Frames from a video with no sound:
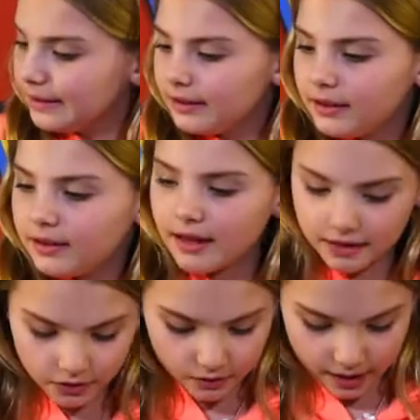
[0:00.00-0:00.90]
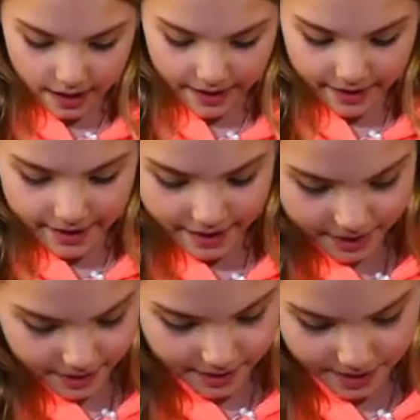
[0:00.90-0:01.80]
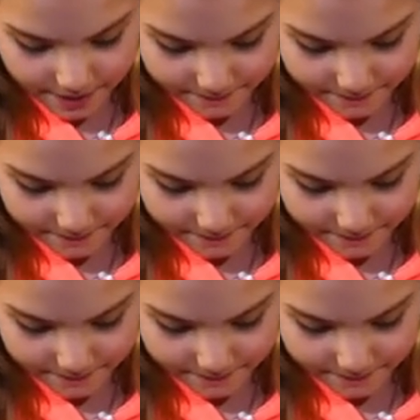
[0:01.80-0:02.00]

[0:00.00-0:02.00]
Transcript: even though that's the, the okay. green code cards.